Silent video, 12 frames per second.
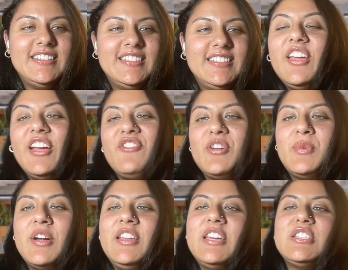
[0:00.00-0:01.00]
evening,
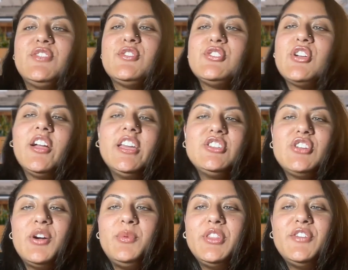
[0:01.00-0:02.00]
everyone. It's Vrushangi
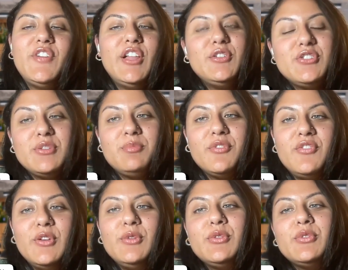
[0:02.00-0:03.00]
Shah with a fellowship
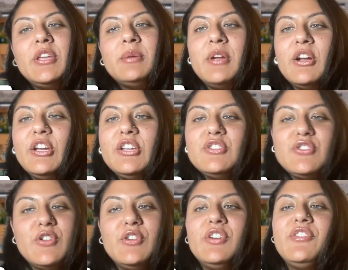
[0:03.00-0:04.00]
review through the American
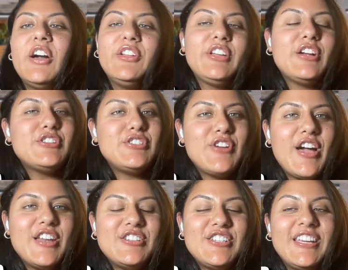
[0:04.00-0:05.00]
Journal of Healthcare
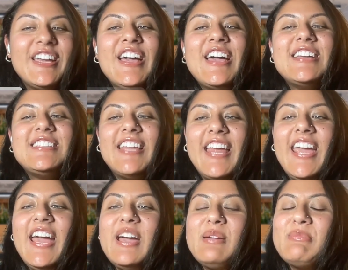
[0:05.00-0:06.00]
Strategy. Today,
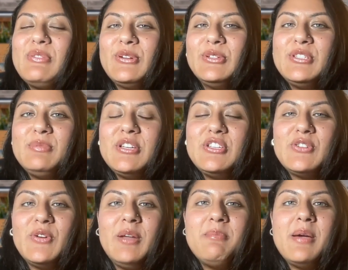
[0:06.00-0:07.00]
I am thrilled to be
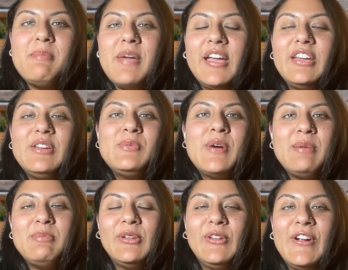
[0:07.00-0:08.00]
joined by Meghan
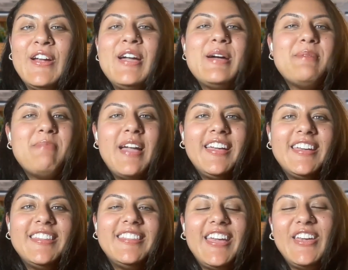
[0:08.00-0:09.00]
Weihmuller.
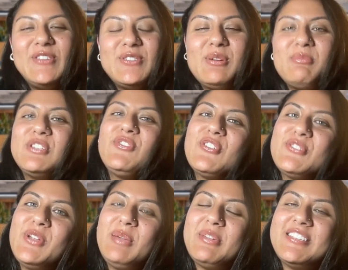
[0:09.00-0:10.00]
Meghan, thank you so much for
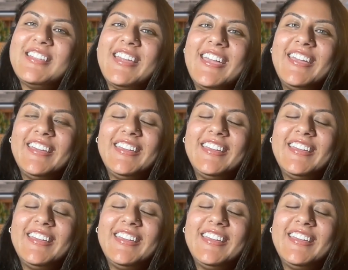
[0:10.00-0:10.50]
joining me today.